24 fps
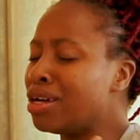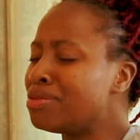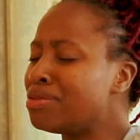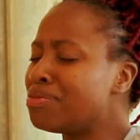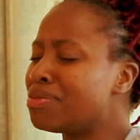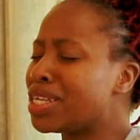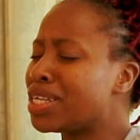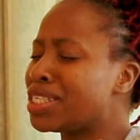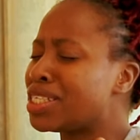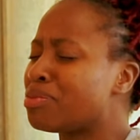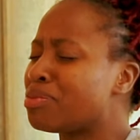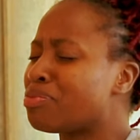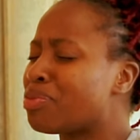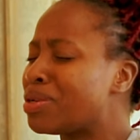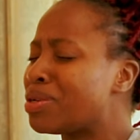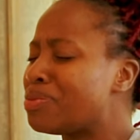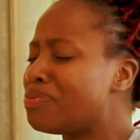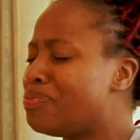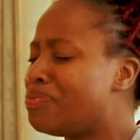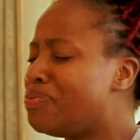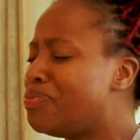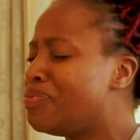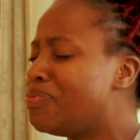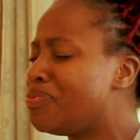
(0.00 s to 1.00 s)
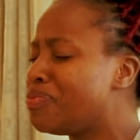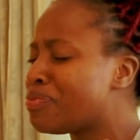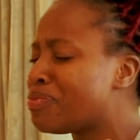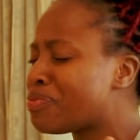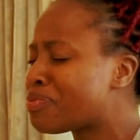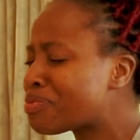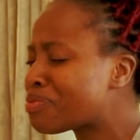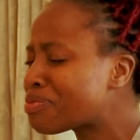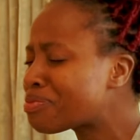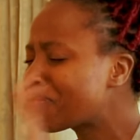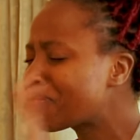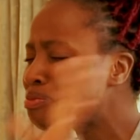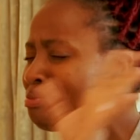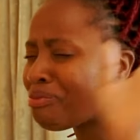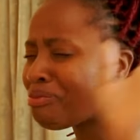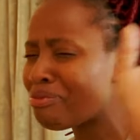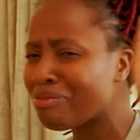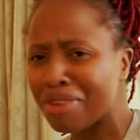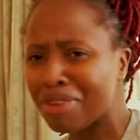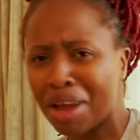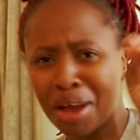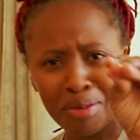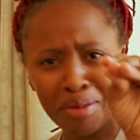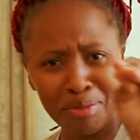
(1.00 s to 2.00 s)
That's important.
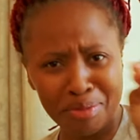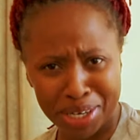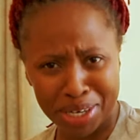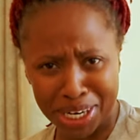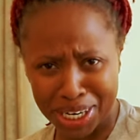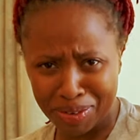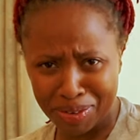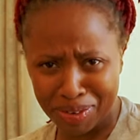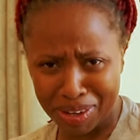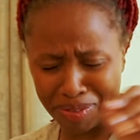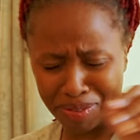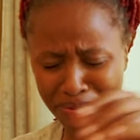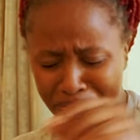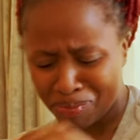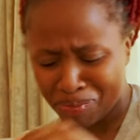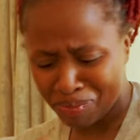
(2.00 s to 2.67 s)
But anyway,